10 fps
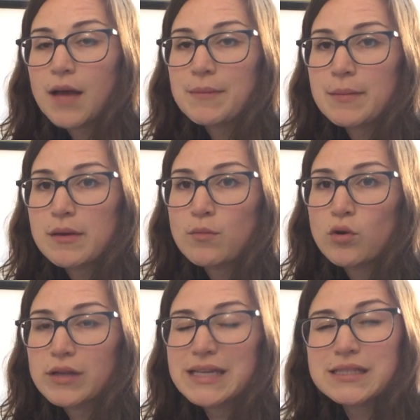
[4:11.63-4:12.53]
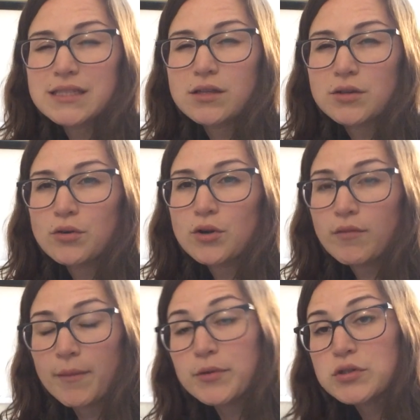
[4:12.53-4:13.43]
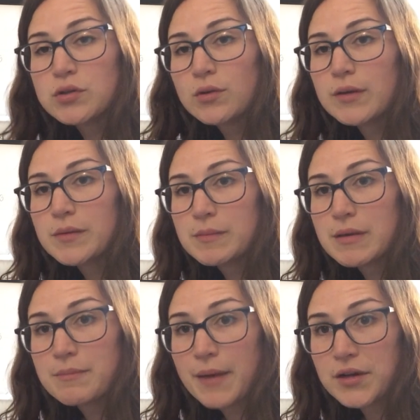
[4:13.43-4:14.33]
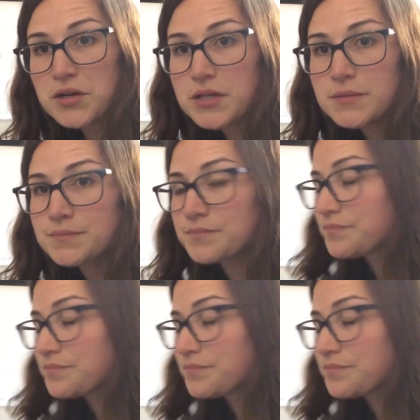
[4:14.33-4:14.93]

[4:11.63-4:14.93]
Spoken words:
maybe a more like silicone or rubber toy would be better.